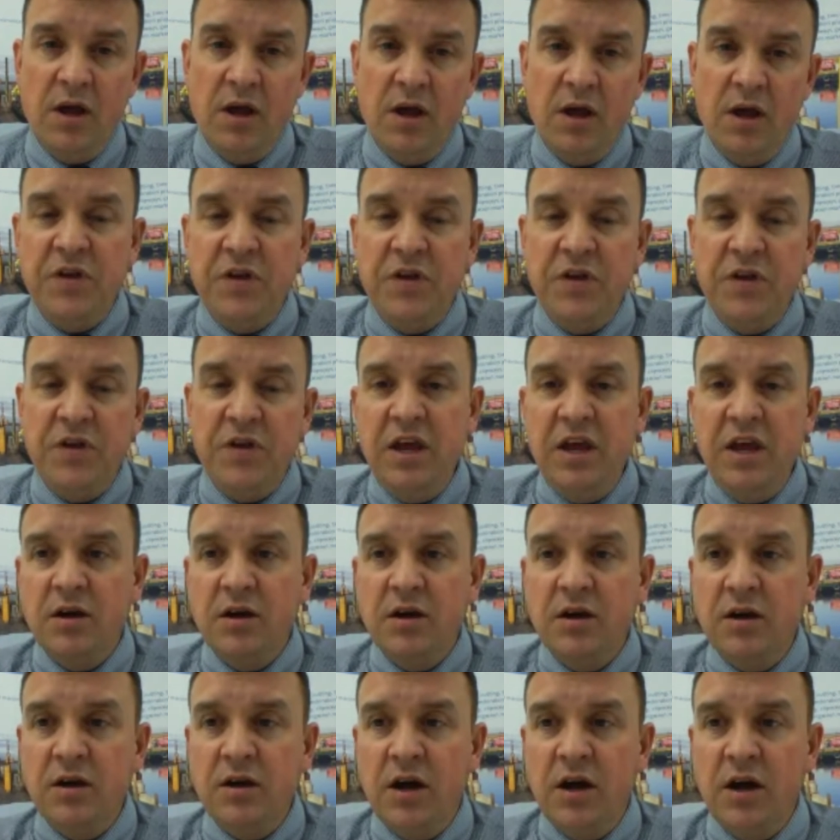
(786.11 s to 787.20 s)
The
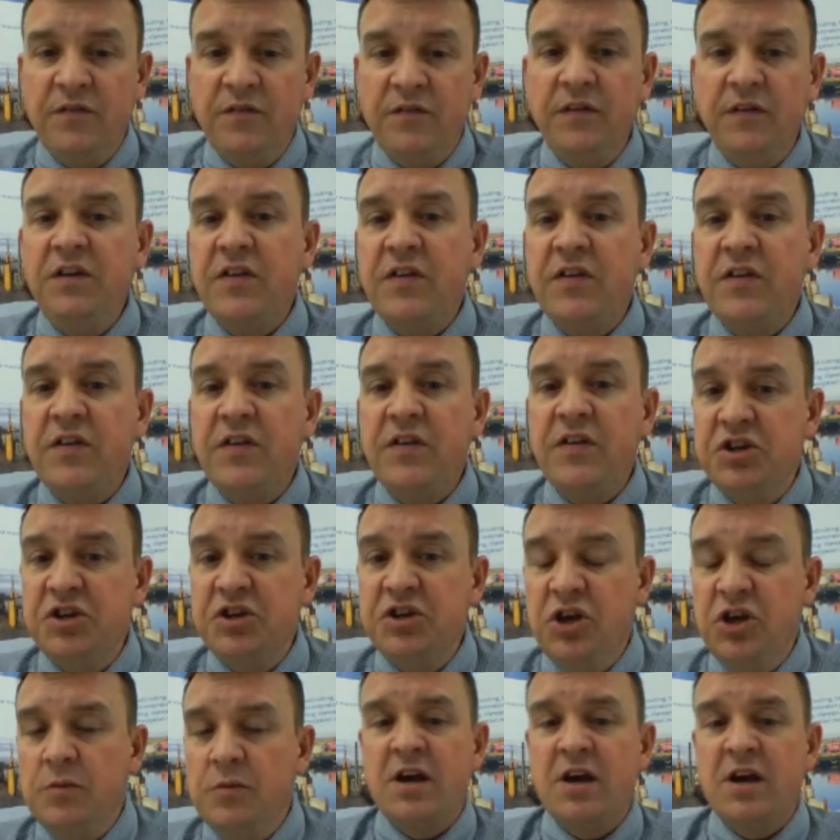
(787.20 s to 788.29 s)
50,000
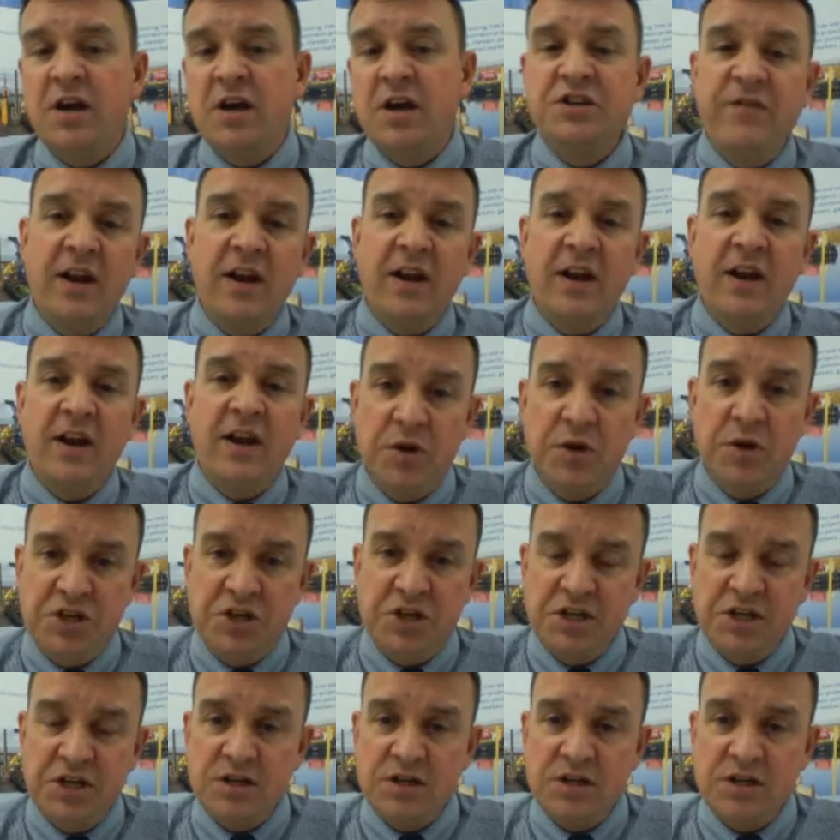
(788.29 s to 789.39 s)
cubes sounds fairly
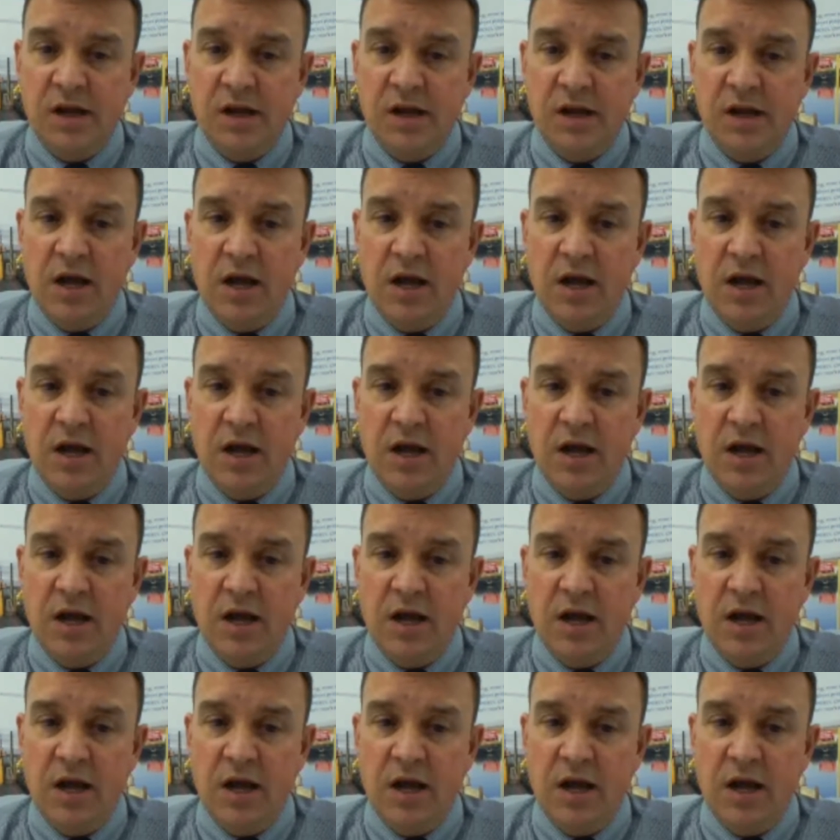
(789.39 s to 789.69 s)
ambitious,